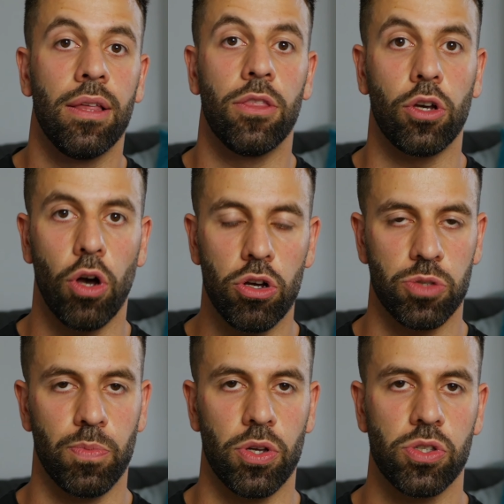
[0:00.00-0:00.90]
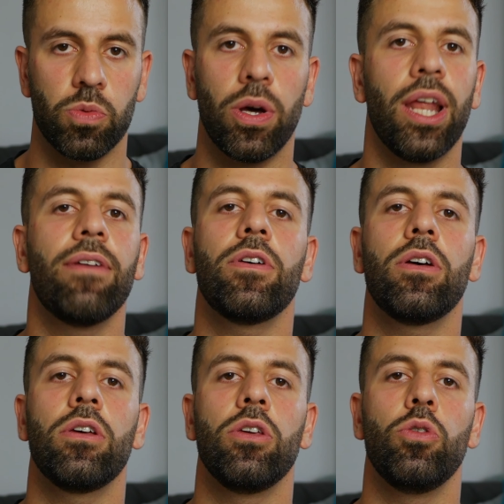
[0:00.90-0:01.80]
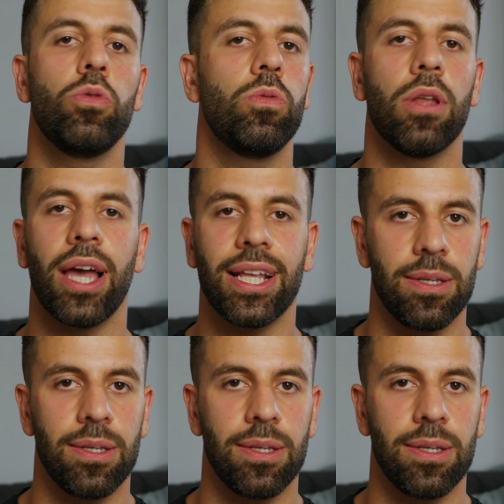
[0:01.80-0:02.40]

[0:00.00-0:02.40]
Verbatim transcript: the cosmos, whatever you like